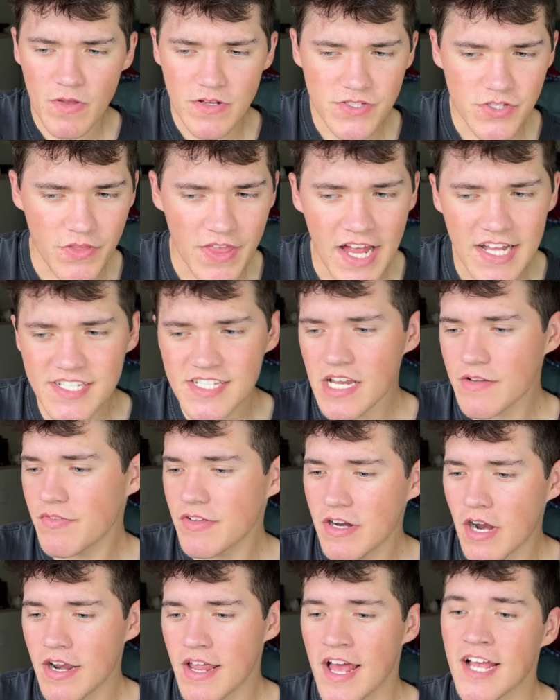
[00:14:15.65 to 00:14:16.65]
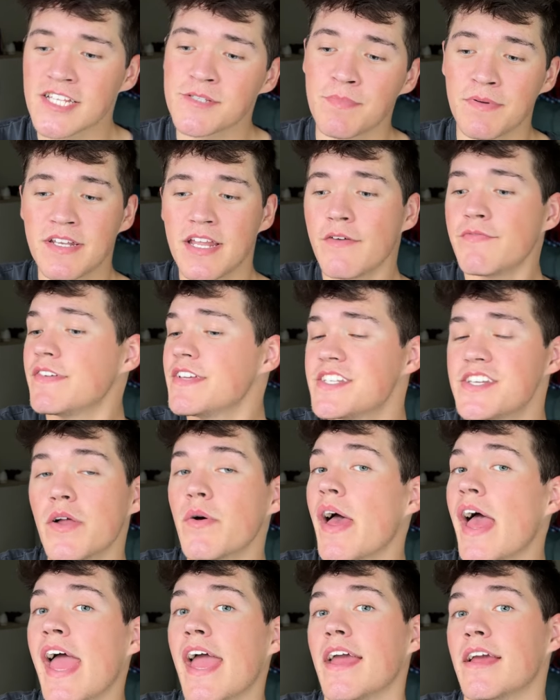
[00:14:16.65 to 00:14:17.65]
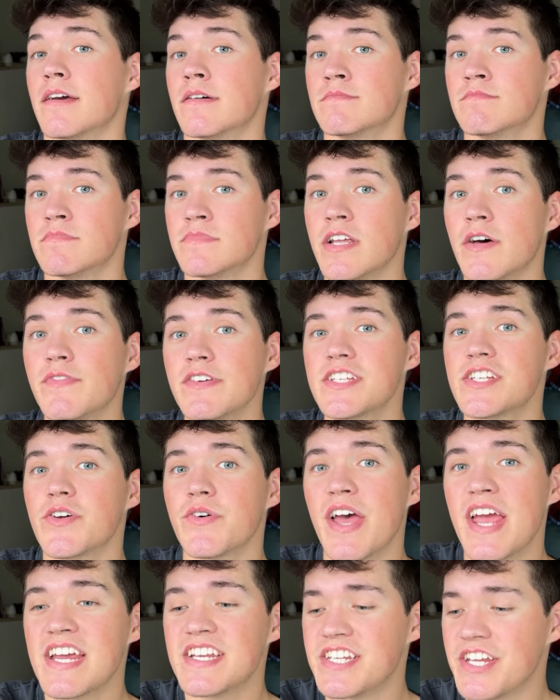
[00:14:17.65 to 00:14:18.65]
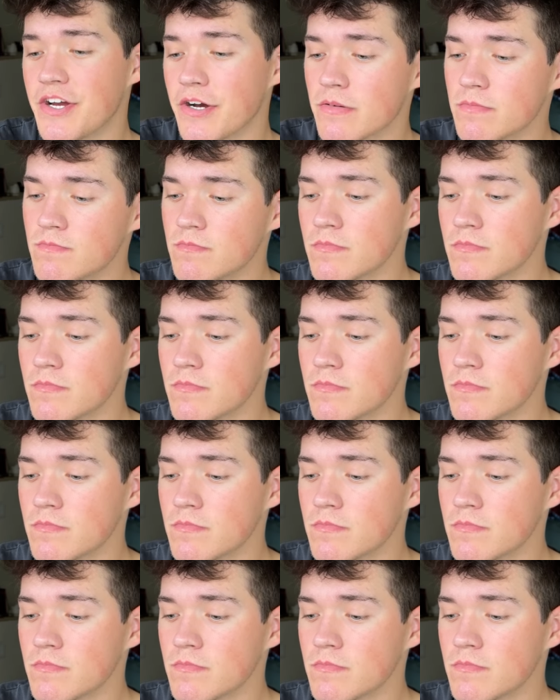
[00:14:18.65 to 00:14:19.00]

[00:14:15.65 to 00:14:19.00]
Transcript: So that's definitely not S, but definitely still A. Definitely still A tier.